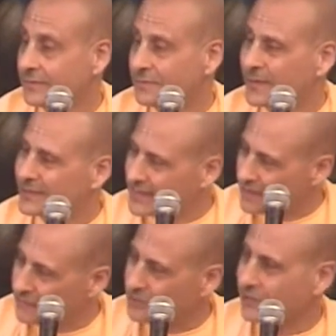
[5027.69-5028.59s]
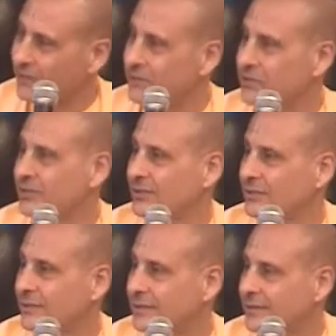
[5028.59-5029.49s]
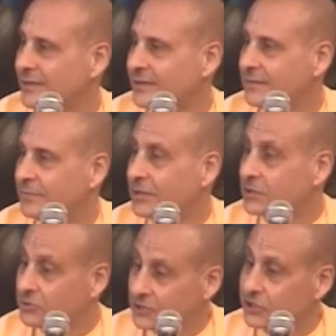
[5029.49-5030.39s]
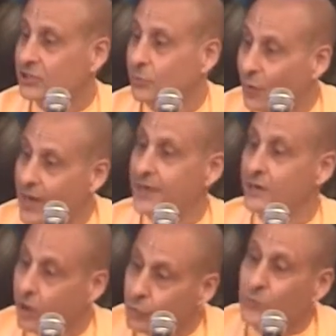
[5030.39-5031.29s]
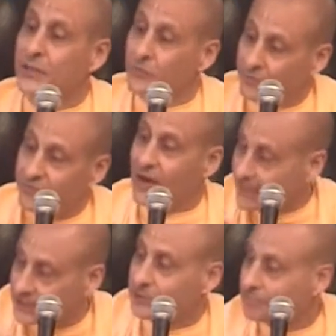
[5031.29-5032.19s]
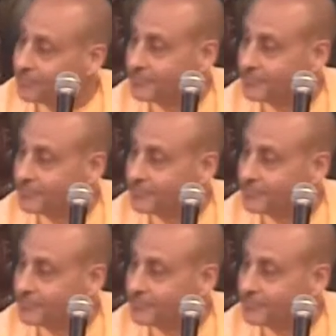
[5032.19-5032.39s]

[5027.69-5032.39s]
But it's effortless. But Krishna wanted a real fight.